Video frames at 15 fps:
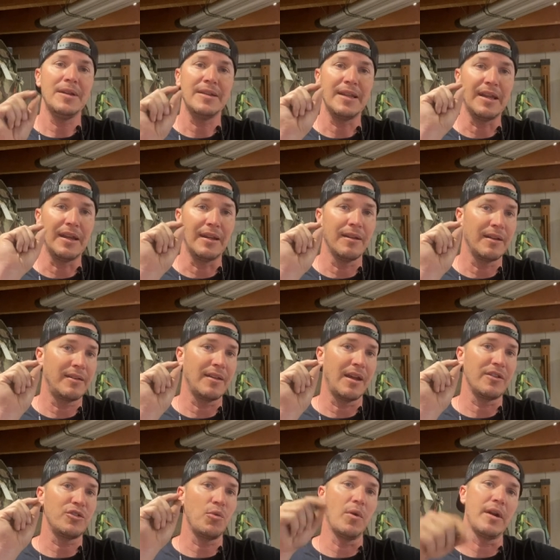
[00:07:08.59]
to eat a
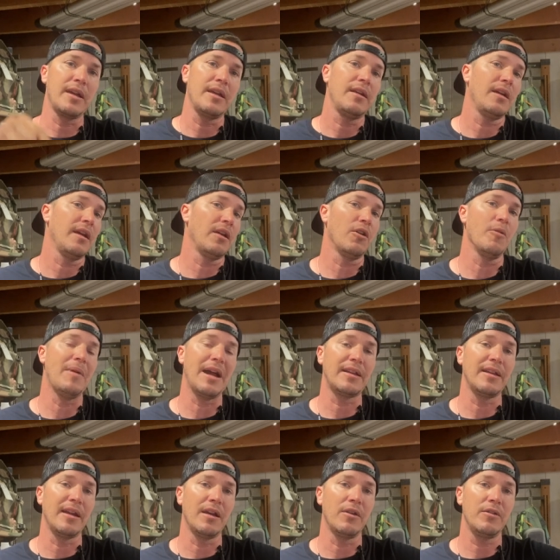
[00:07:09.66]
size 20 and go back
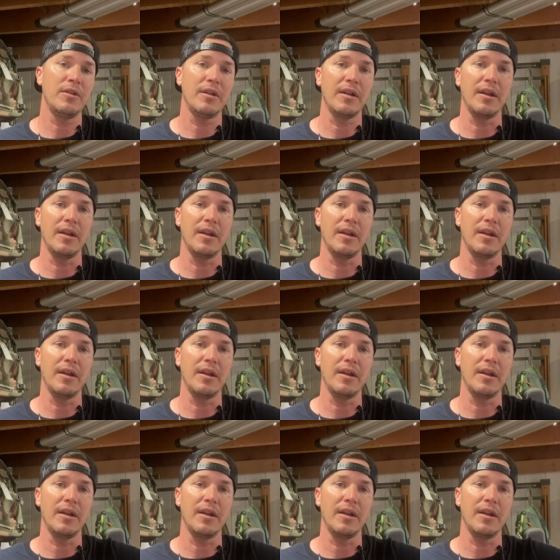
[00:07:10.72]
down